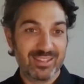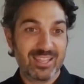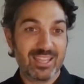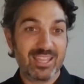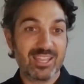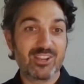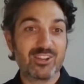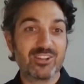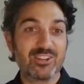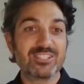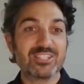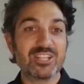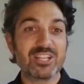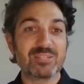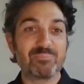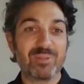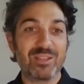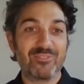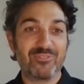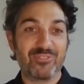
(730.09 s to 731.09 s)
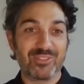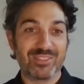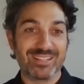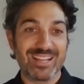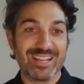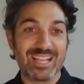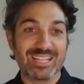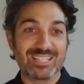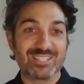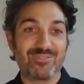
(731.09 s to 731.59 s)
It could just be for the
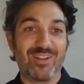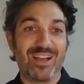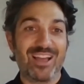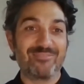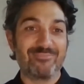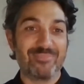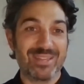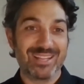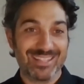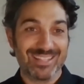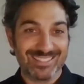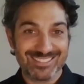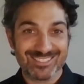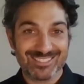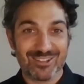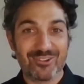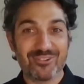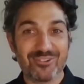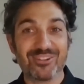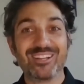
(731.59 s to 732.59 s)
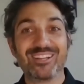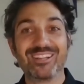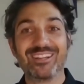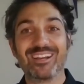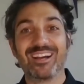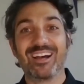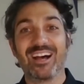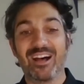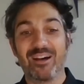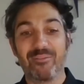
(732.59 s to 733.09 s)
next five minutes. So
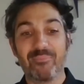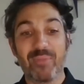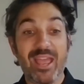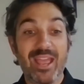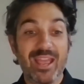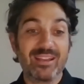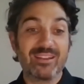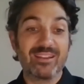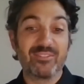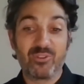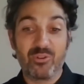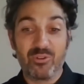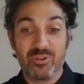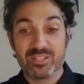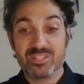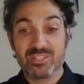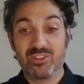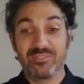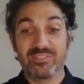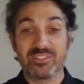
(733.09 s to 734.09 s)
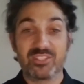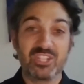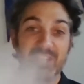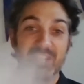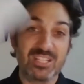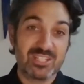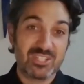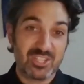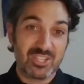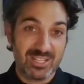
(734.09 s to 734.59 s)
um, and of course, you have a
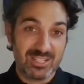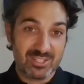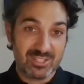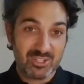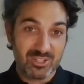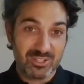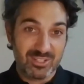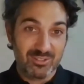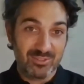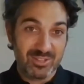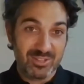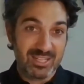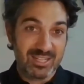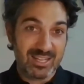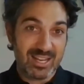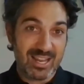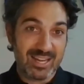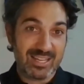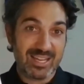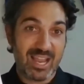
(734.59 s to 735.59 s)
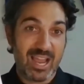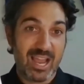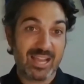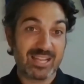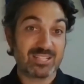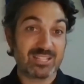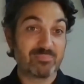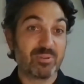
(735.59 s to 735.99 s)
cheat sheet should you need any guidance.